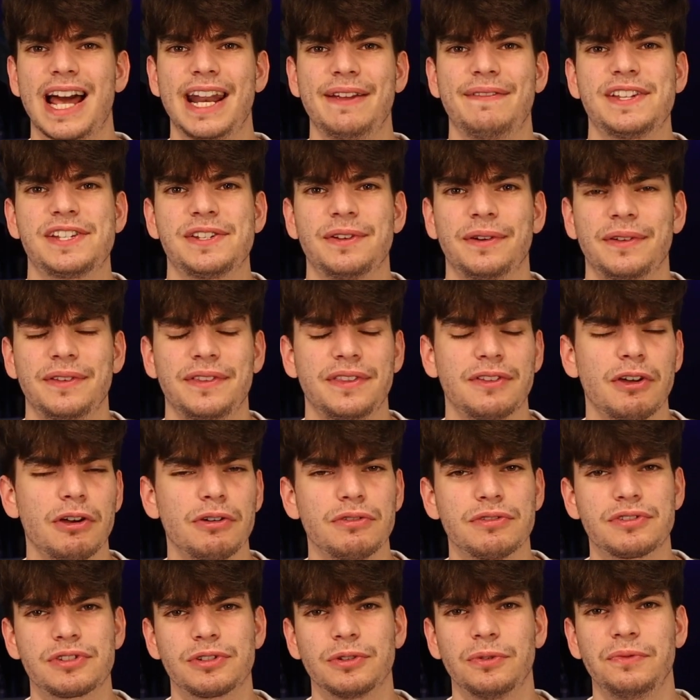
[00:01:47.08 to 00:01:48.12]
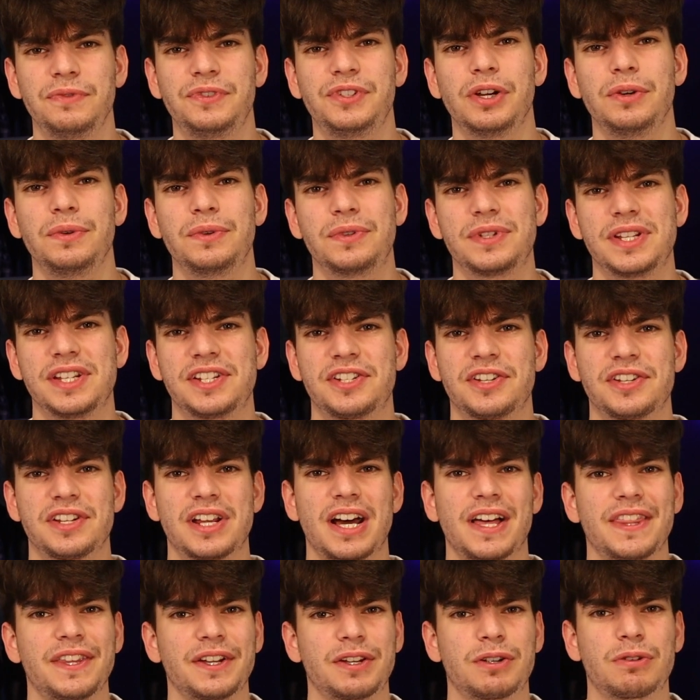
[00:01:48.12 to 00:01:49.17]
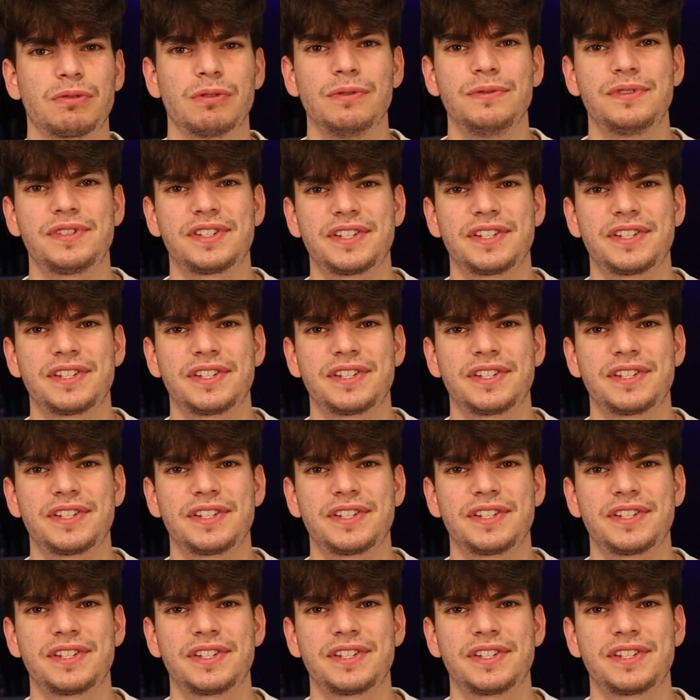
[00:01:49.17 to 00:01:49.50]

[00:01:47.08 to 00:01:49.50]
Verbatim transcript: and if it's not those sort of jokes, it's just other crude